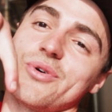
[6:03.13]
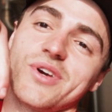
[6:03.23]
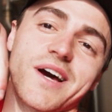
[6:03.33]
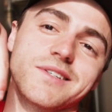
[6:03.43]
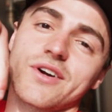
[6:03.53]
You
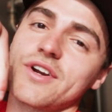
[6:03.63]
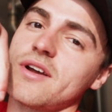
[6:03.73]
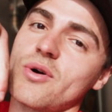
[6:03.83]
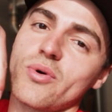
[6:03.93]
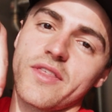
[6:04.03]
guys already
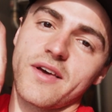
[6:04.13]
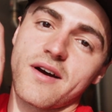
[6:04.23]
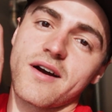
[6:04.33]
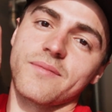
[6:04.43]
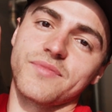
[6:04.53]
know where they
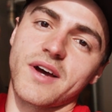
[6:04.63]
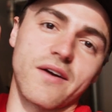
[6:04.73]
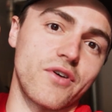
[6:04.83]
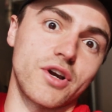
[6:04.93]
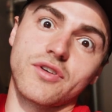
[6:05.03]
are.
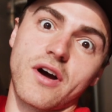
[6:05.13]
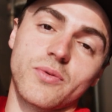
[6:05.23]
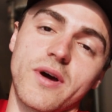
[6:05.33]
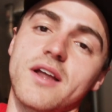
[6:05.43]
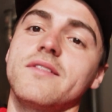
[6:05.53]
I've already talked
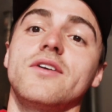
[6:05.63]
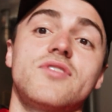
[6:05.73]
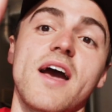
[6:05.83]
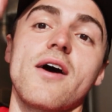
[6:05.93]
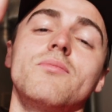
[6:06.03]
about it. They're
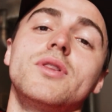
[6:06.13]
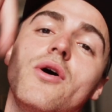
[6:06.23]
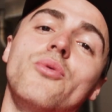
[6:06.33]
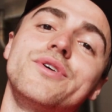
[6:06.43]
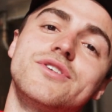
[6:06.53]
down
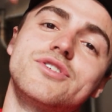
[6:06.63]
below in the